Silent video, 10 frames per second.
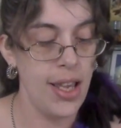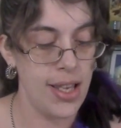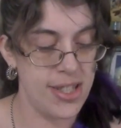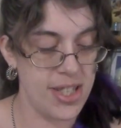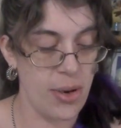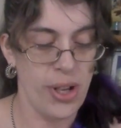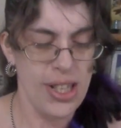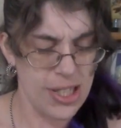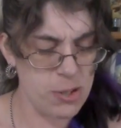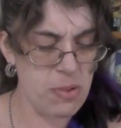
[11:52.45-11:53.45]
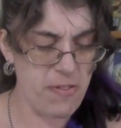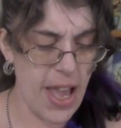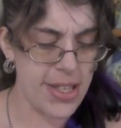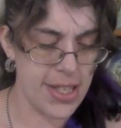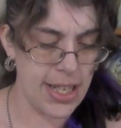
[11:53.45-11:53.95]
And so this will be
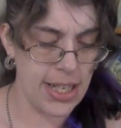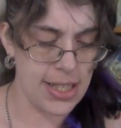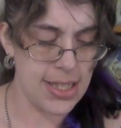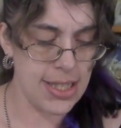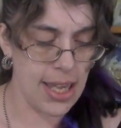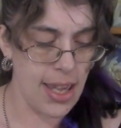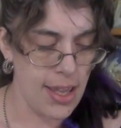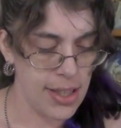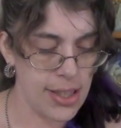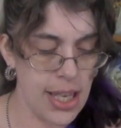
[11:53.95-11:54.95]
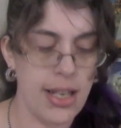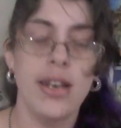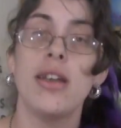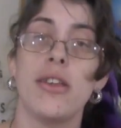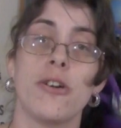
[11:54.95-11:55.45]
fascinating to see yet
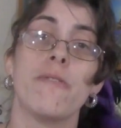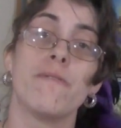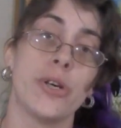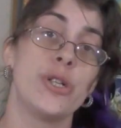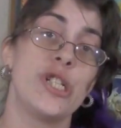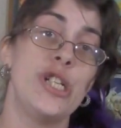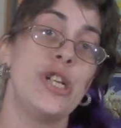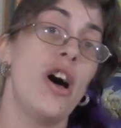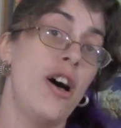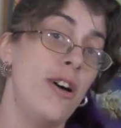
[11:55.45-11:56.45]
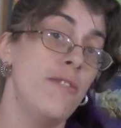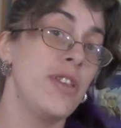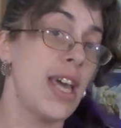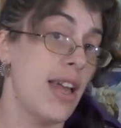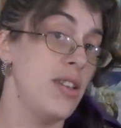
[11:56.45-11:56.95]
another version of
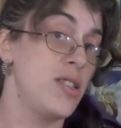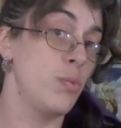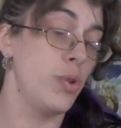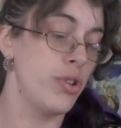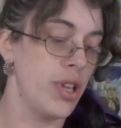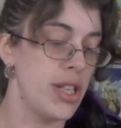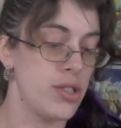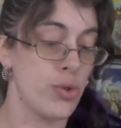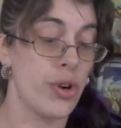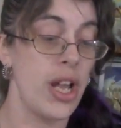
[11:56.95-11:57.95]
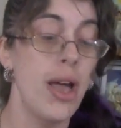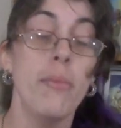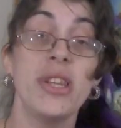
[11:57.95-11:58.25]
the Alice in Wonderland story,